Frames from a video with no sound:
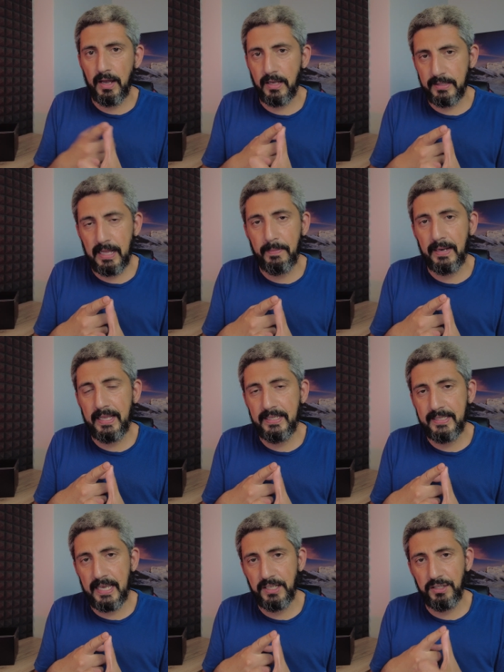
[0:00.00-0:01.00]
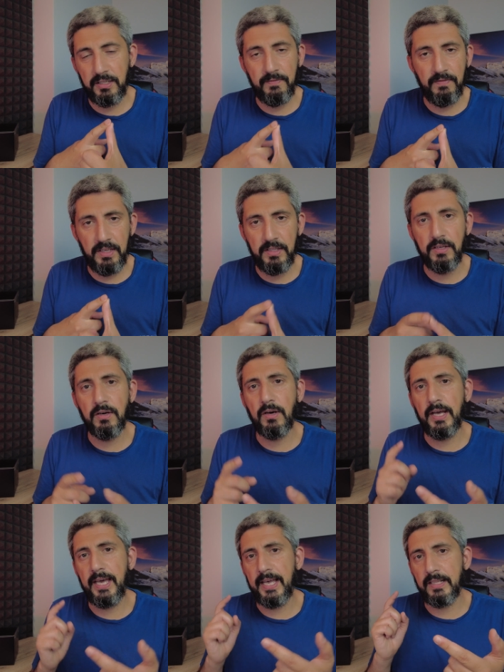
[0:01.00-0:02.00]
stabilization in
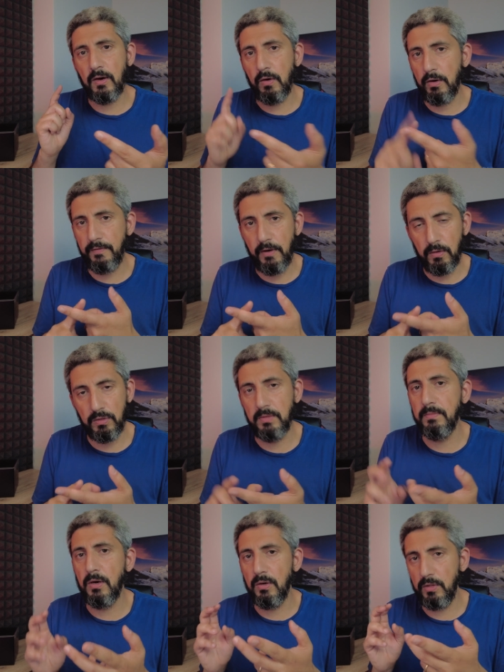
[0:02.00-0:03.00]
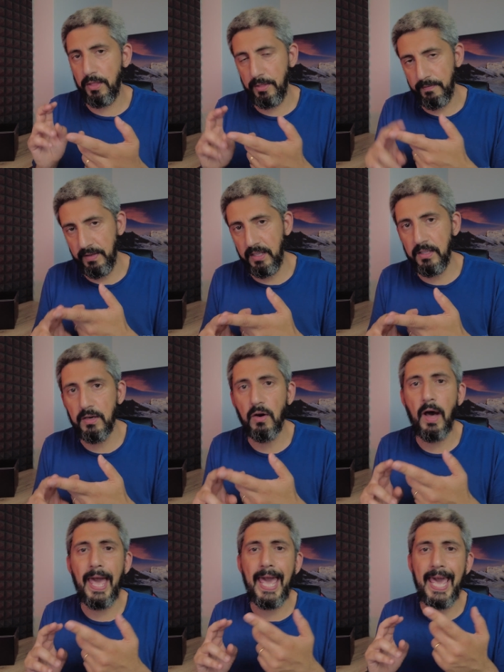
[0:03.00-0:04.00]
video and autofocus in both
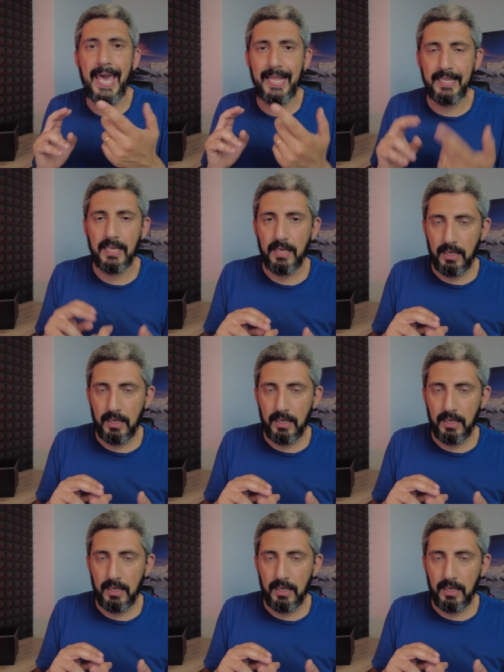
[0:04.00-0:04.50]
video and